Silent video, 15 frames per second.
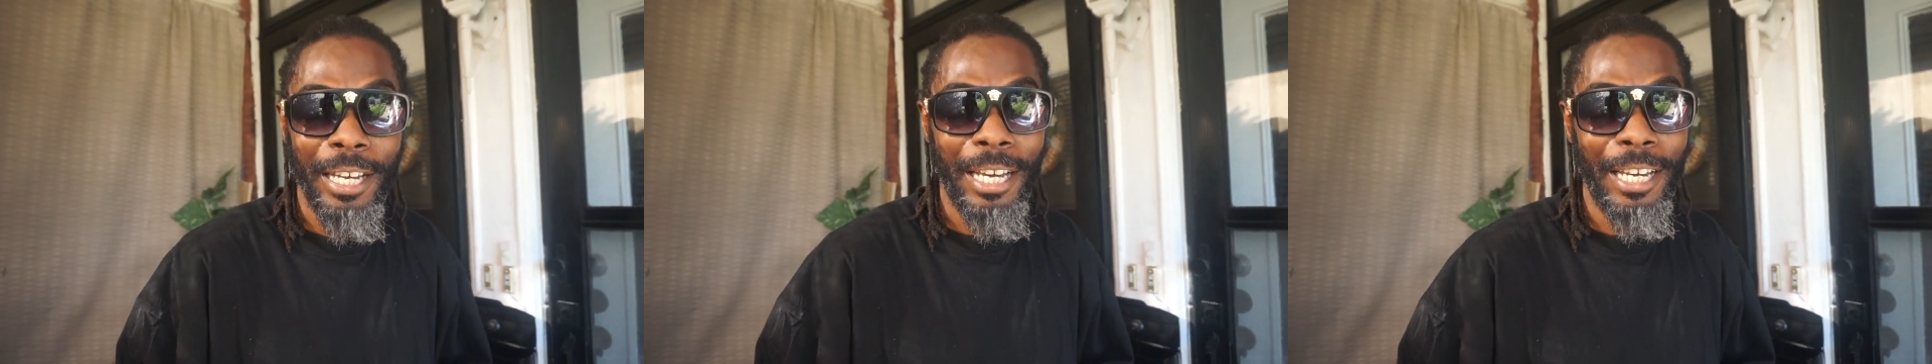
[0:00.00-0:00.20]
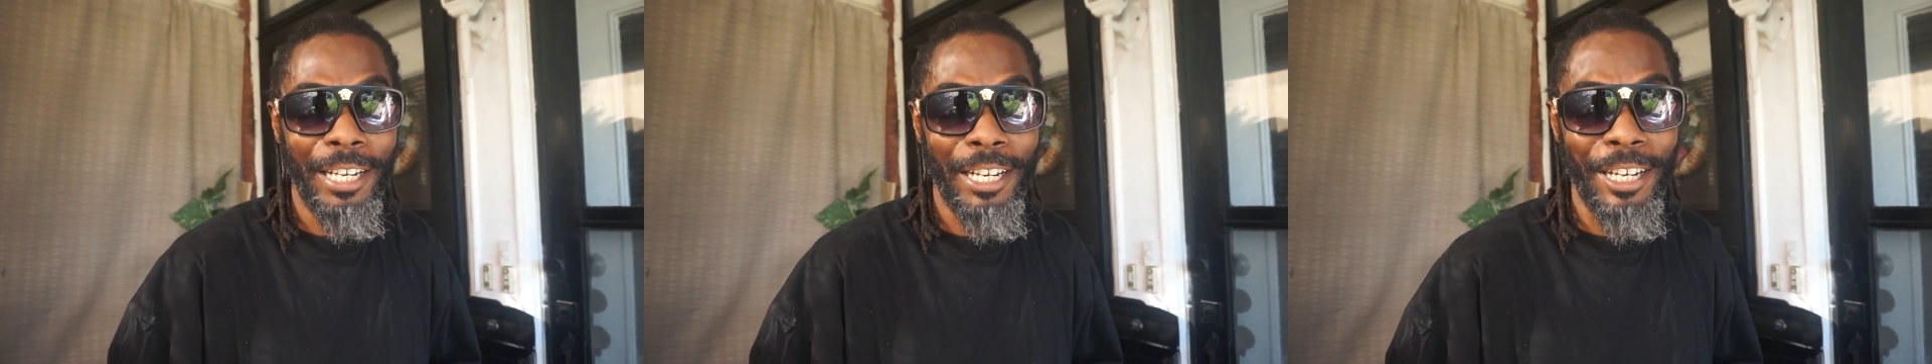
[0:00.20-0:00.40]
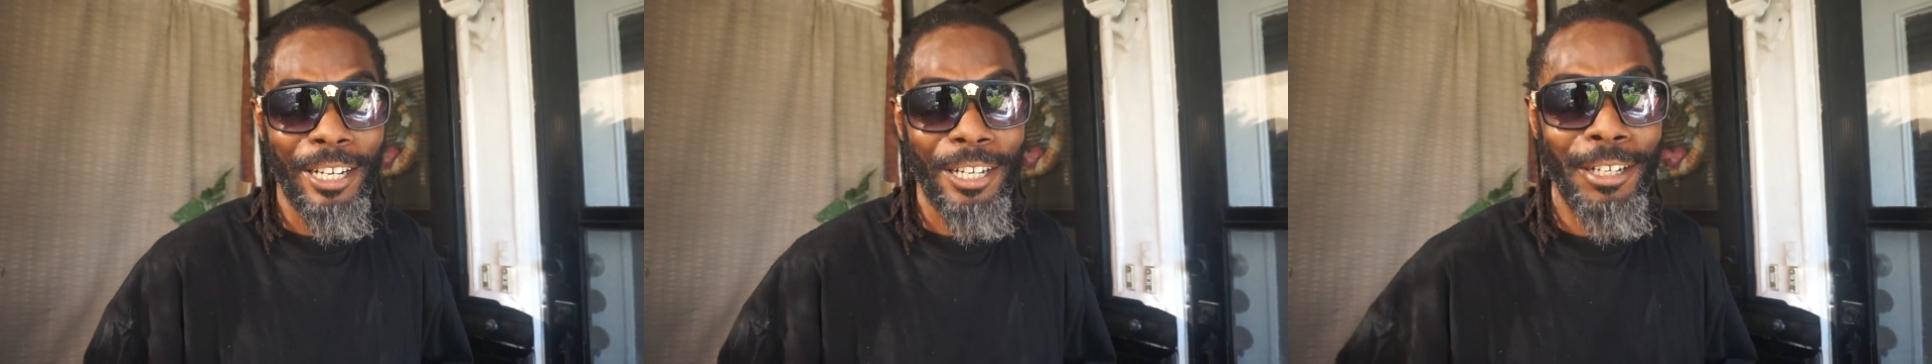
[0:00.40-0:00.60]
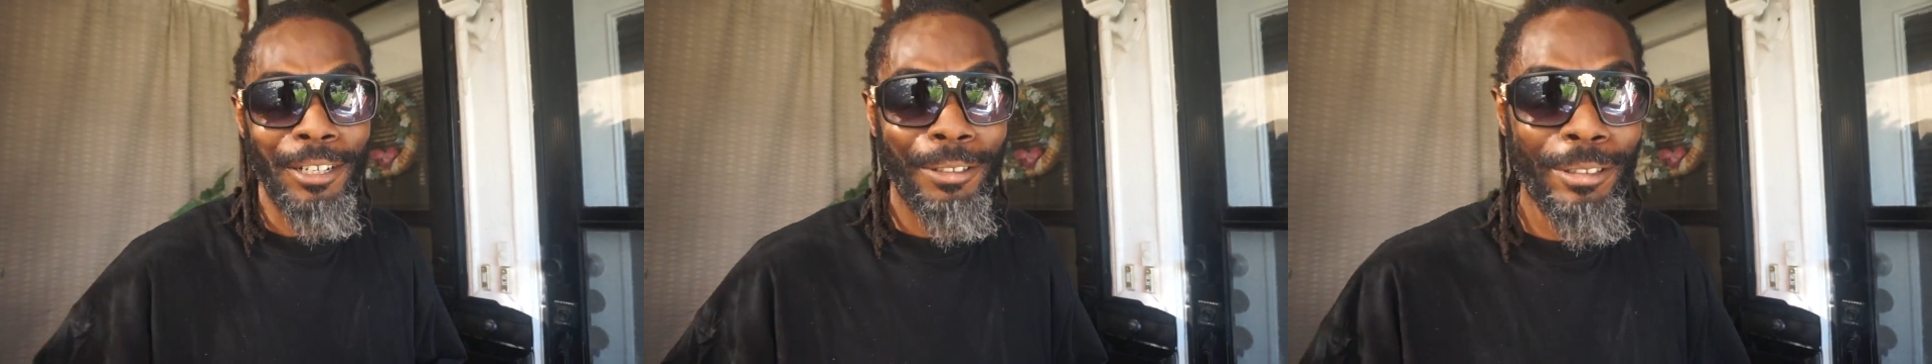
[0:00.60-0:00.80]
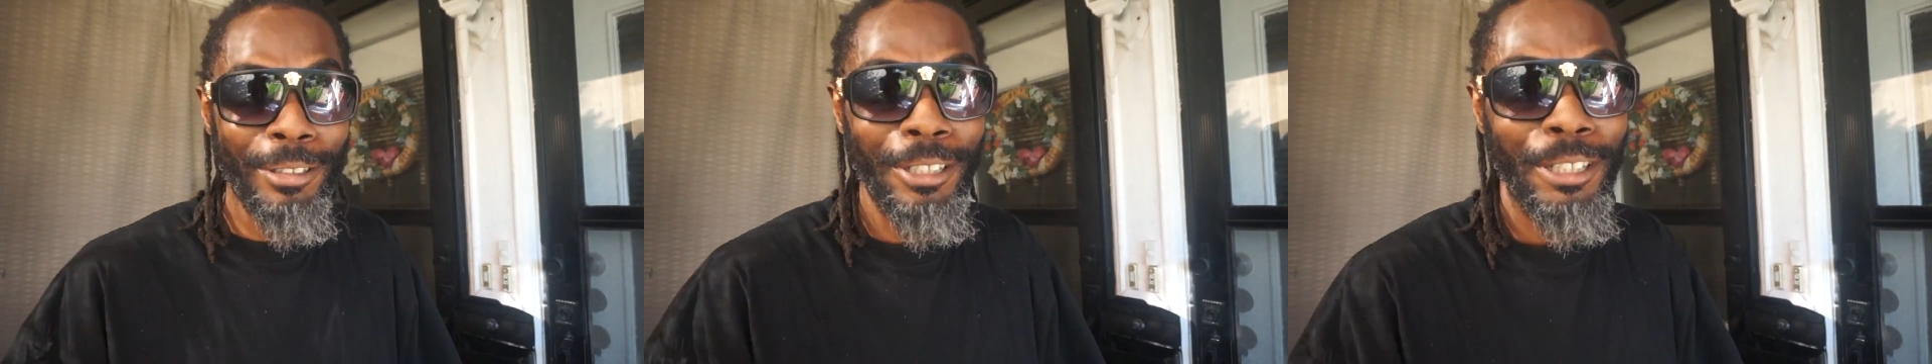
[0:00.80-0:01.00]
and
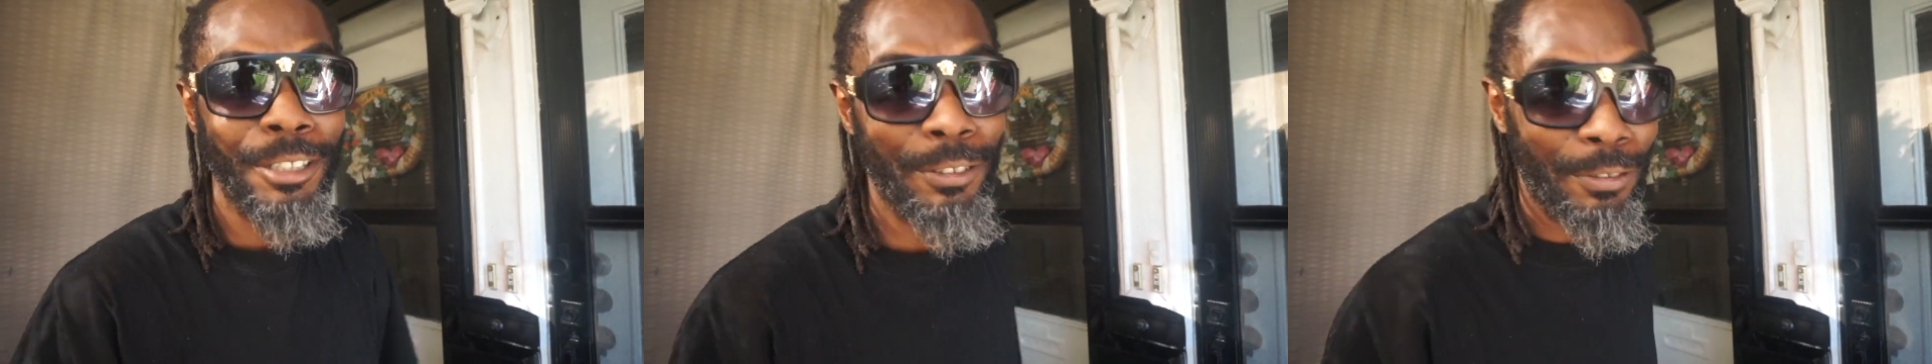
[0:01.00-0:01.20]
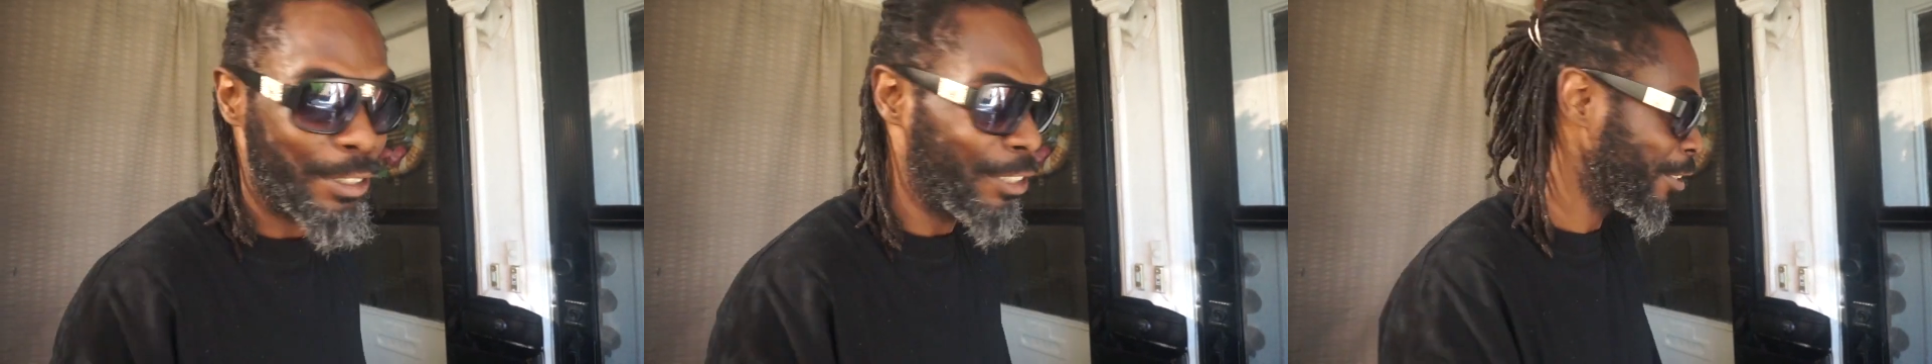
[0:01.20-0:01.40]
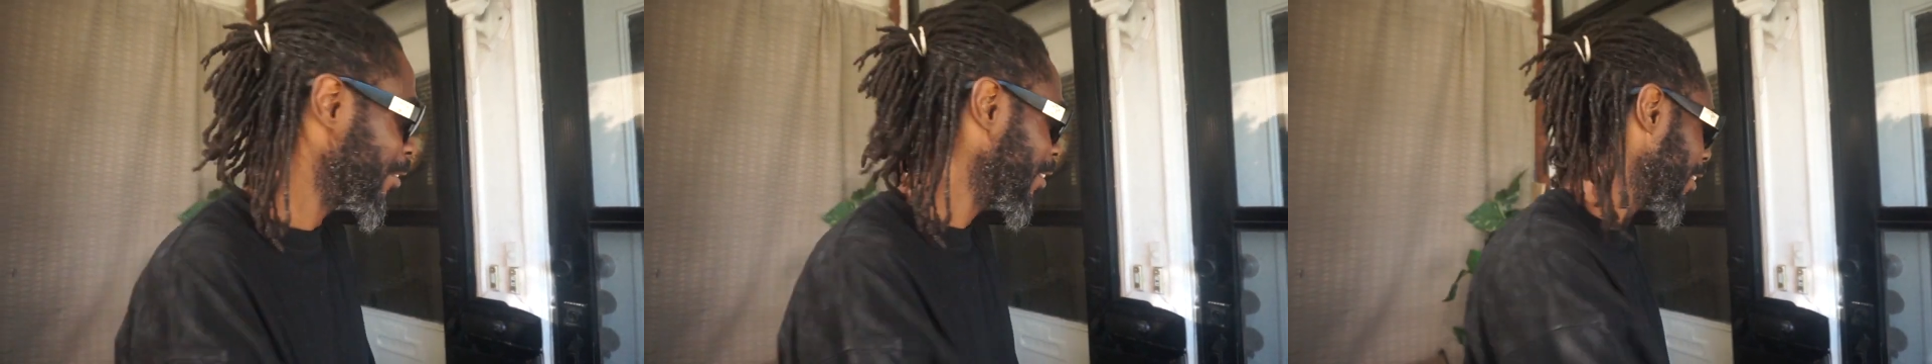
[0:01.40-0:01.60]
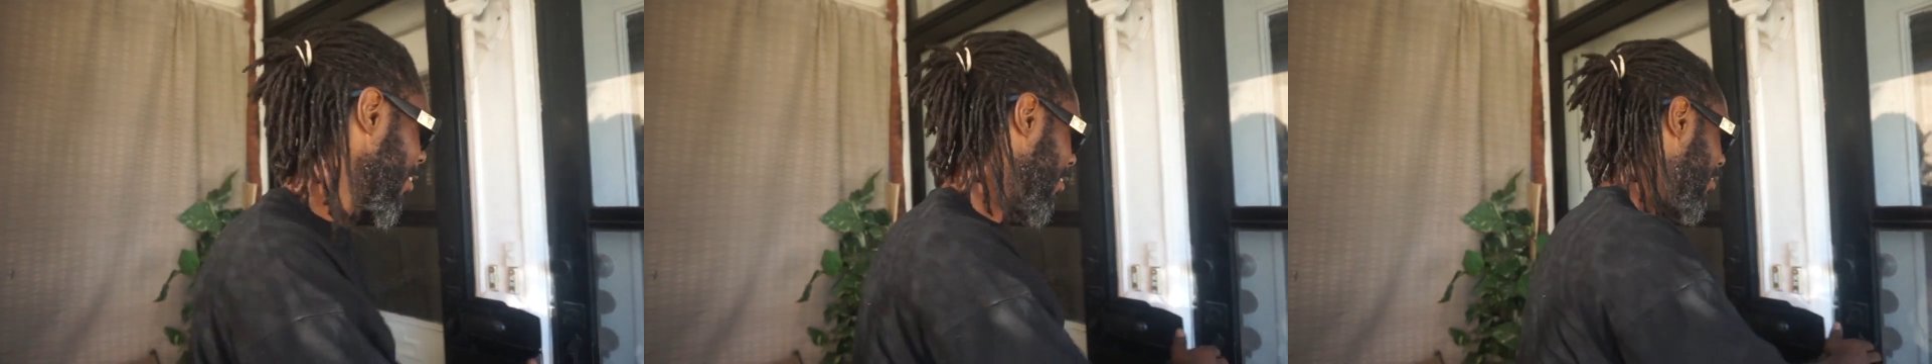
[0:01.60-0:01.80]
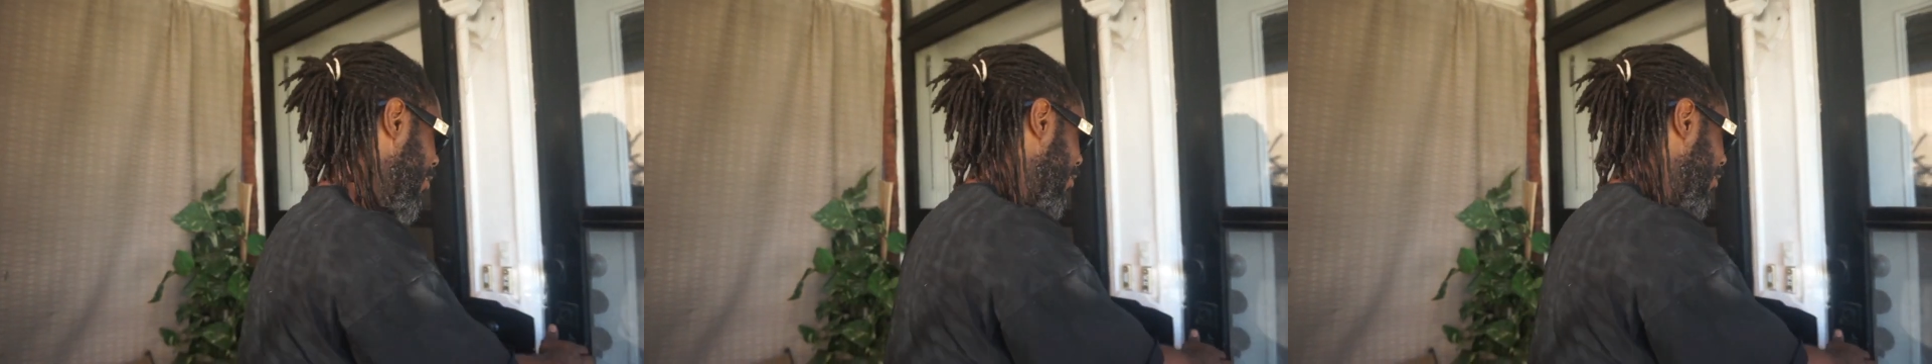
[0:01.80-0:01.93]
uh, it's gonna go down.